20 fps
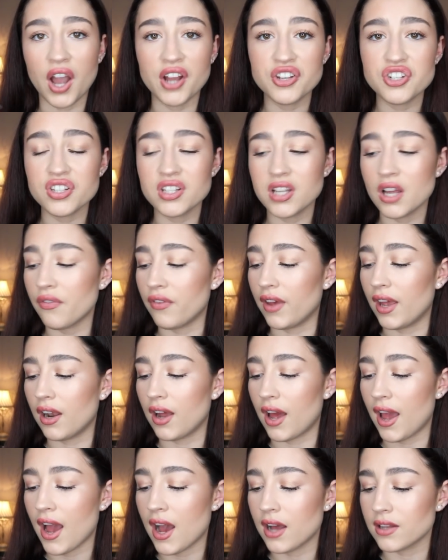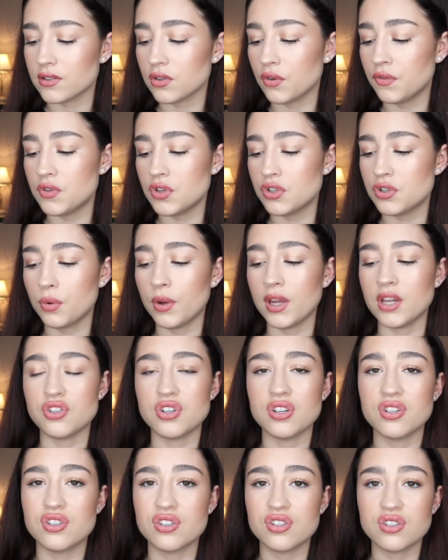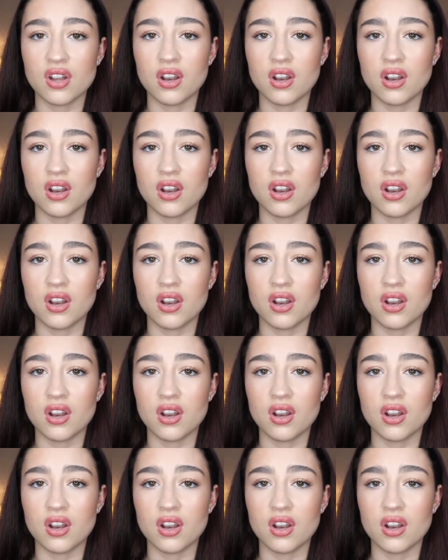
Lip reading: I just love it. Like, hats off to Twee. She's just